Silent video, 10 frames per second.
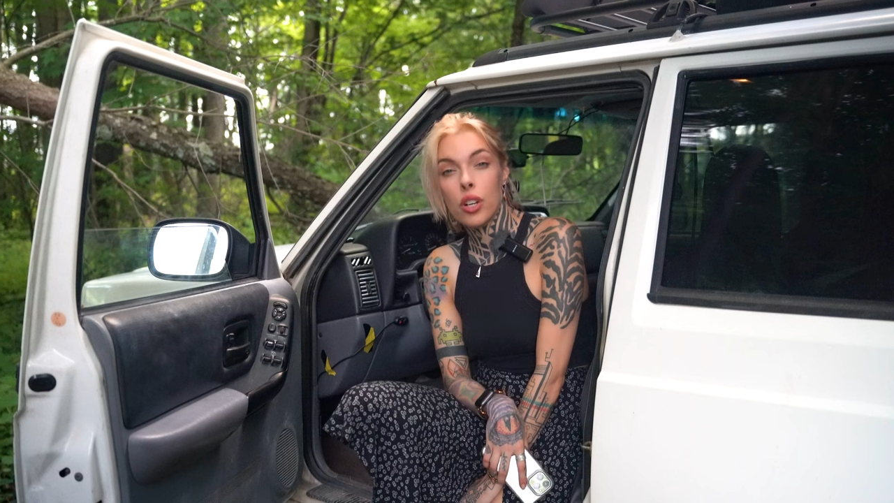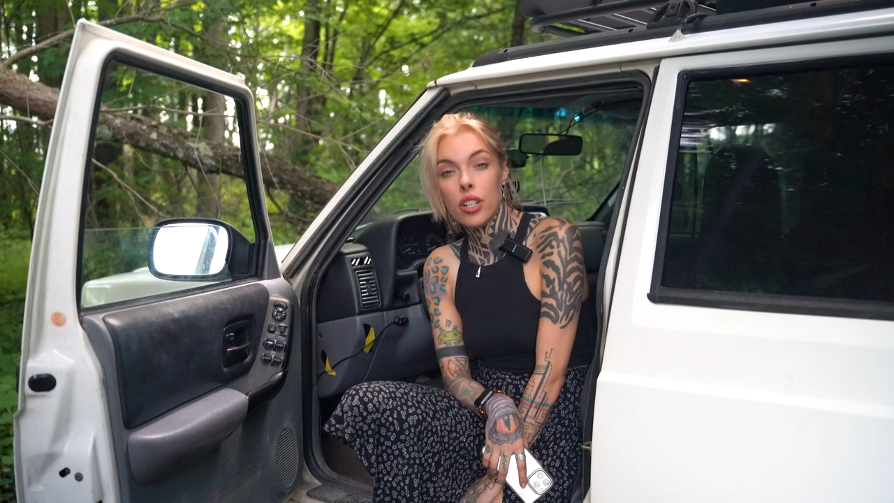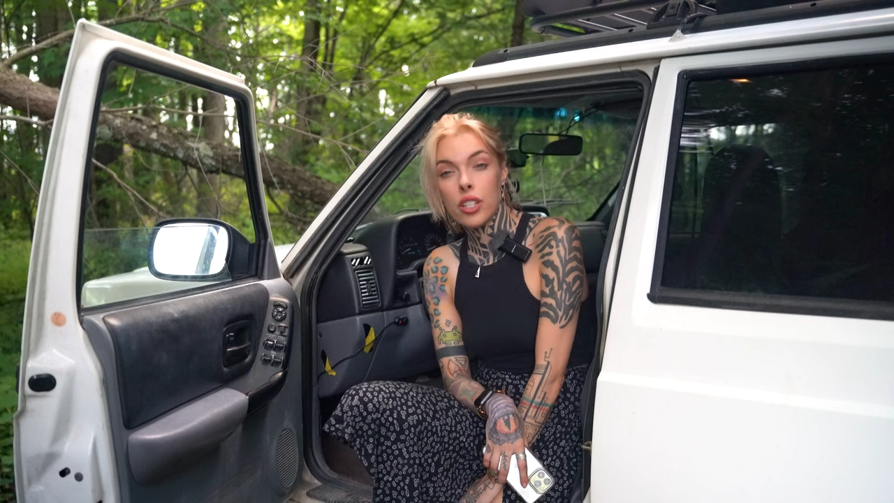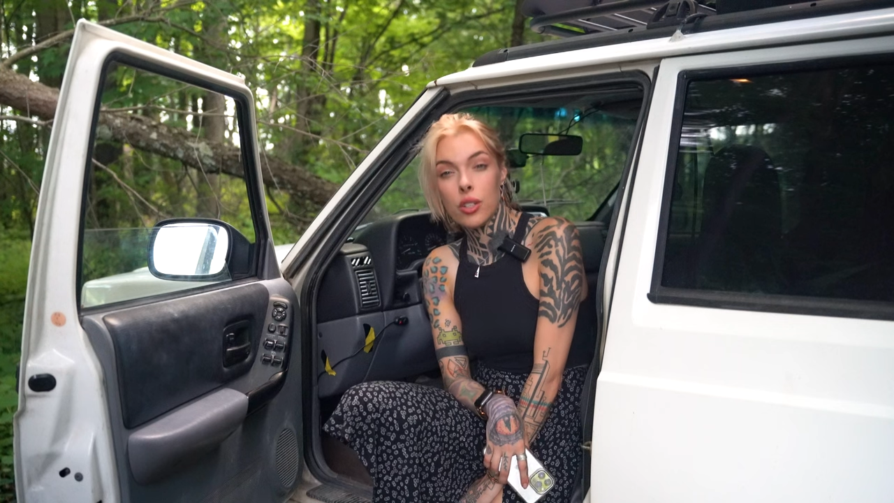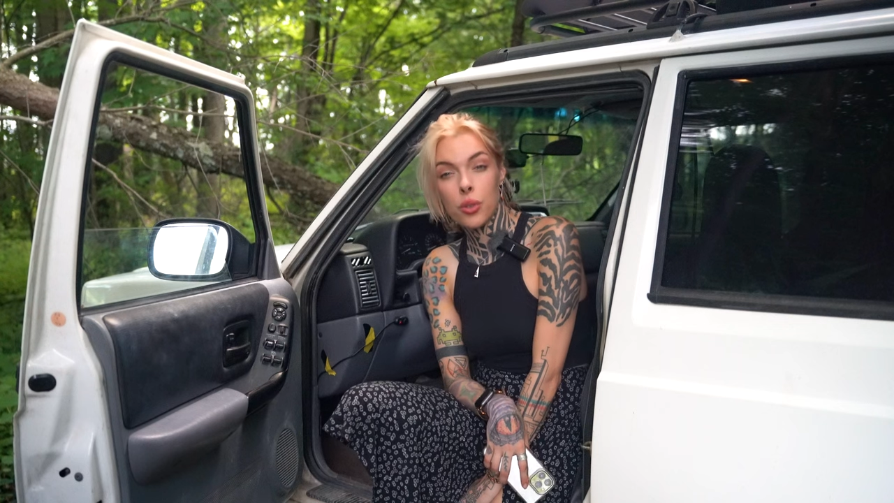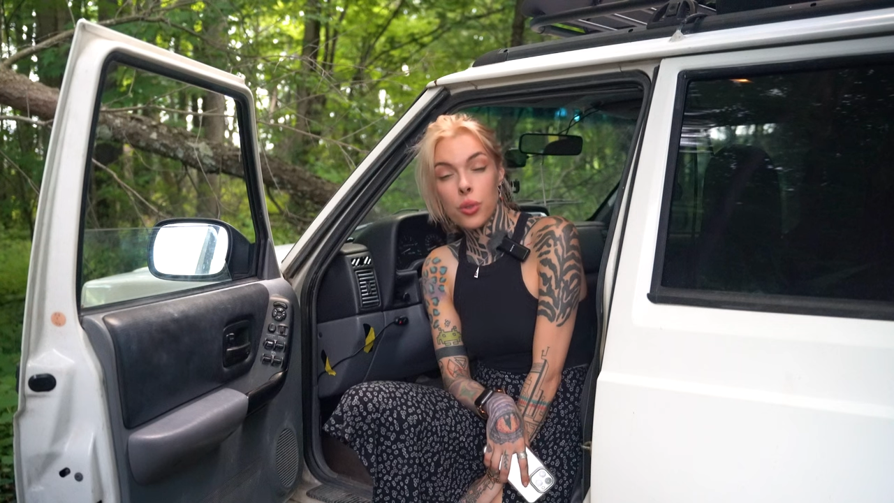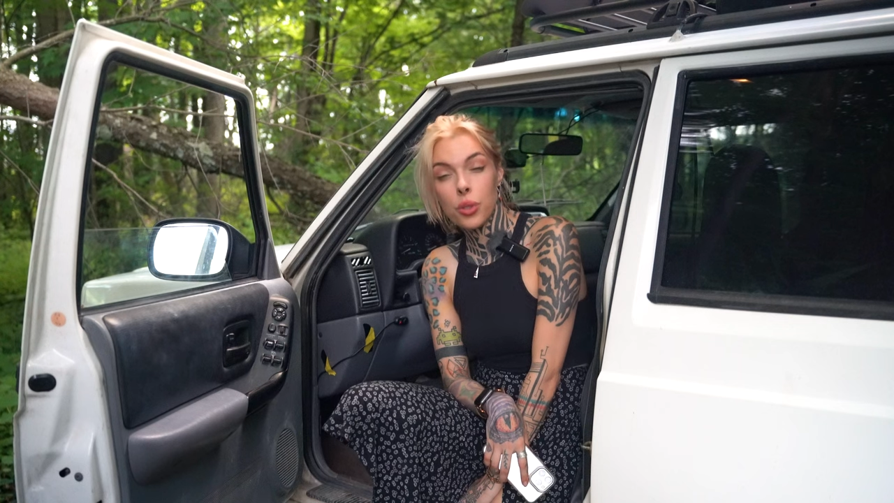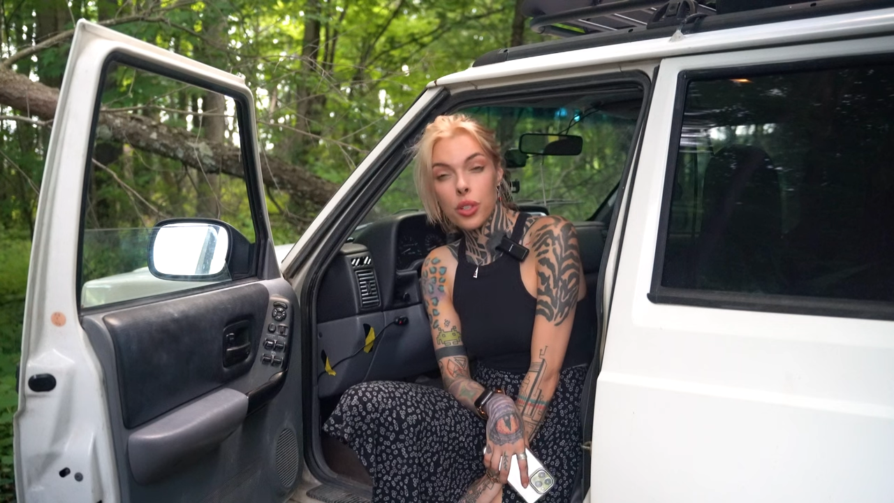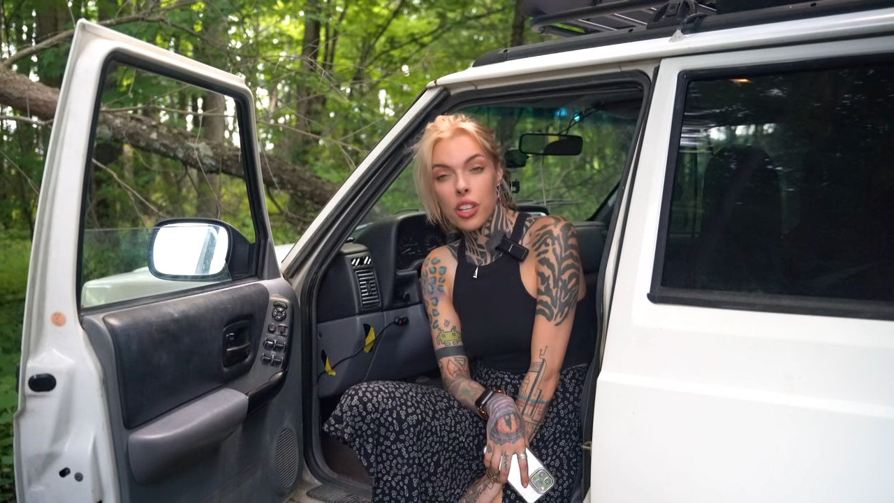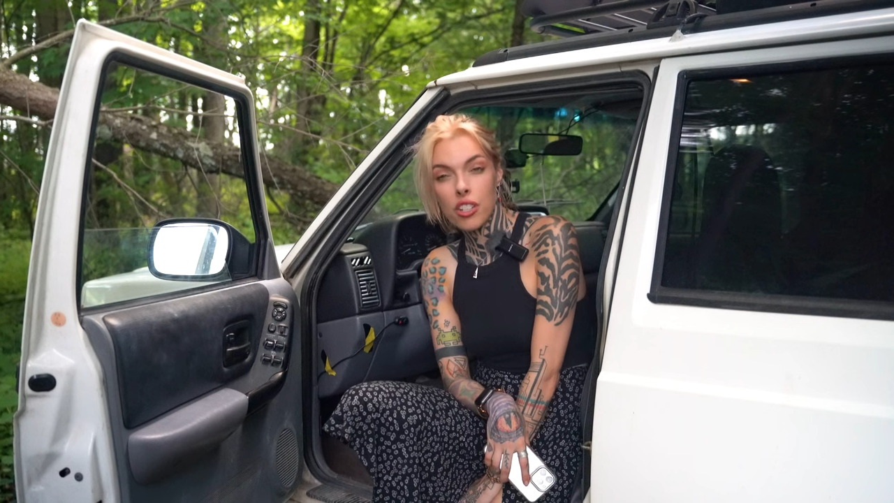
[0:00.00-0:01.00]
artist in a cool
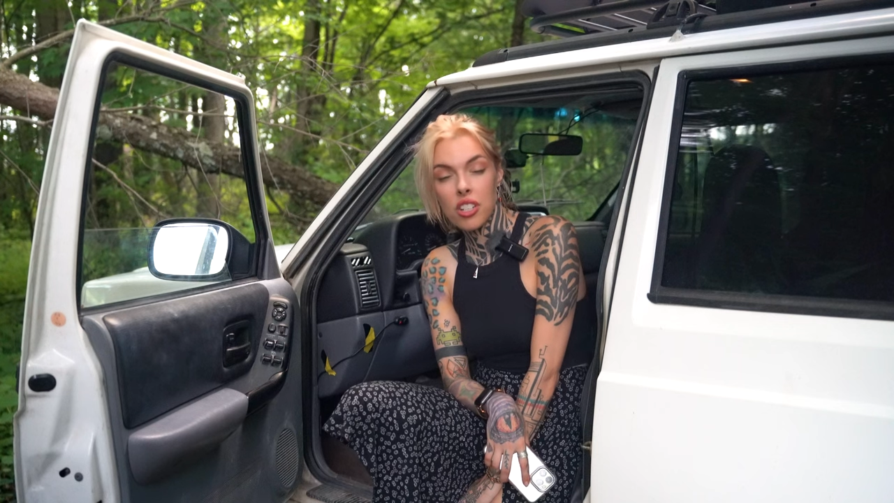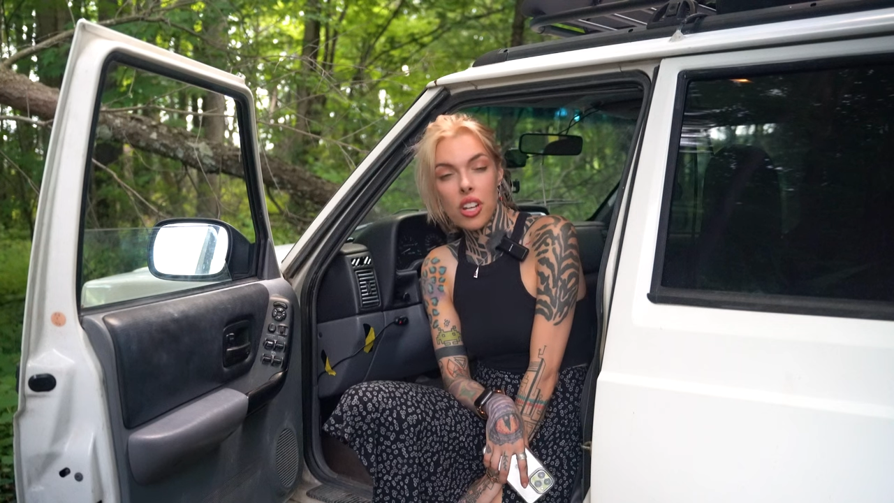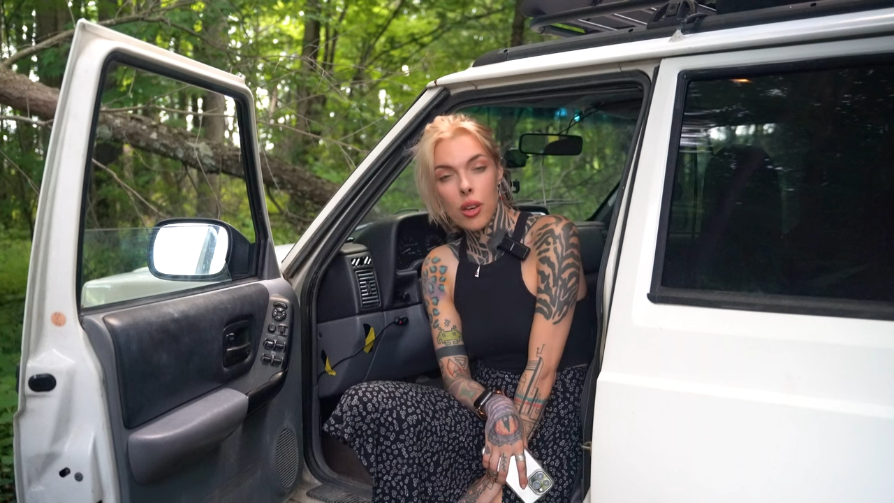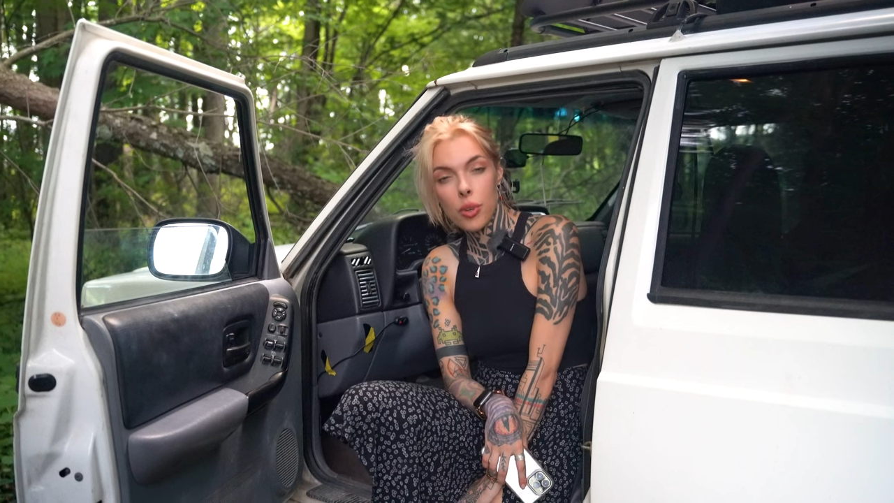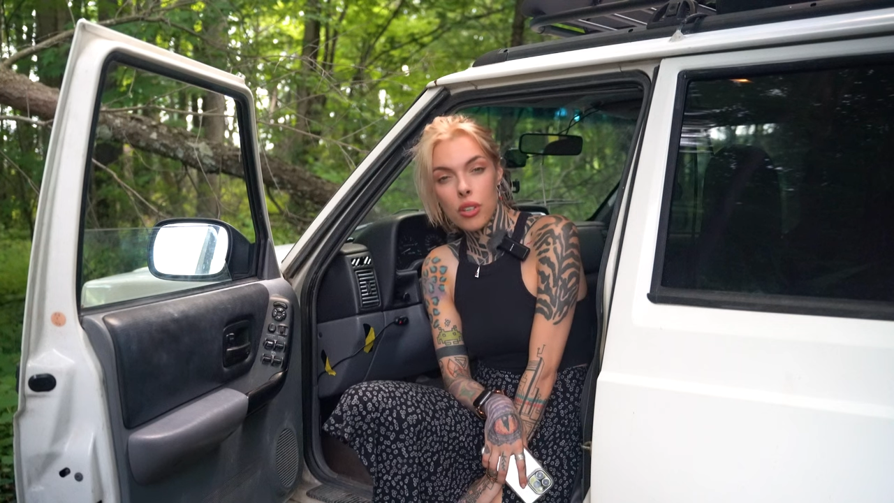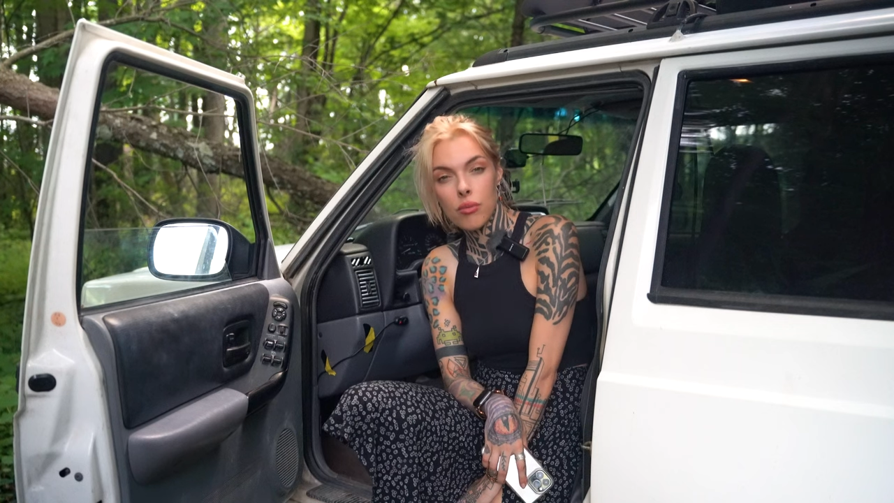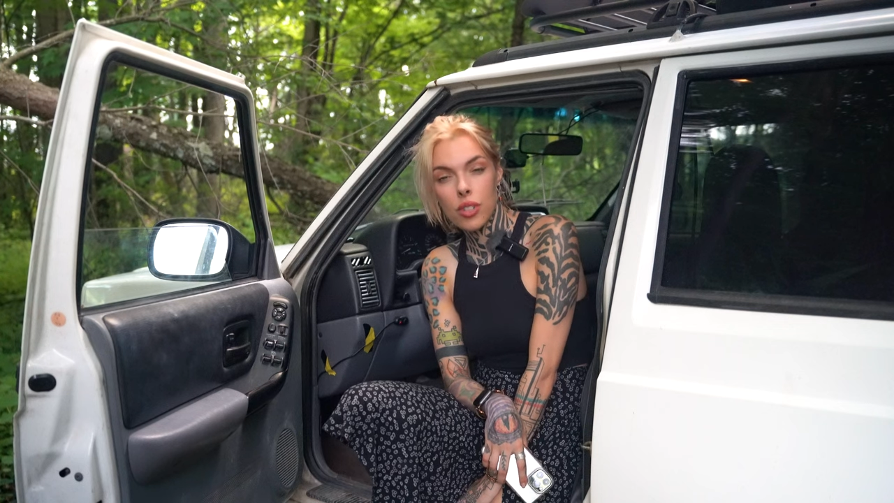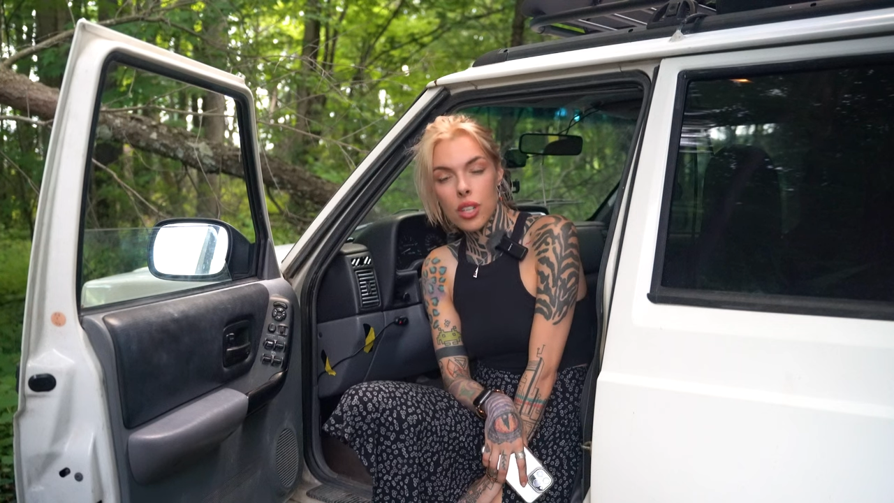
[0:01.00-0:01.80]
location, I will,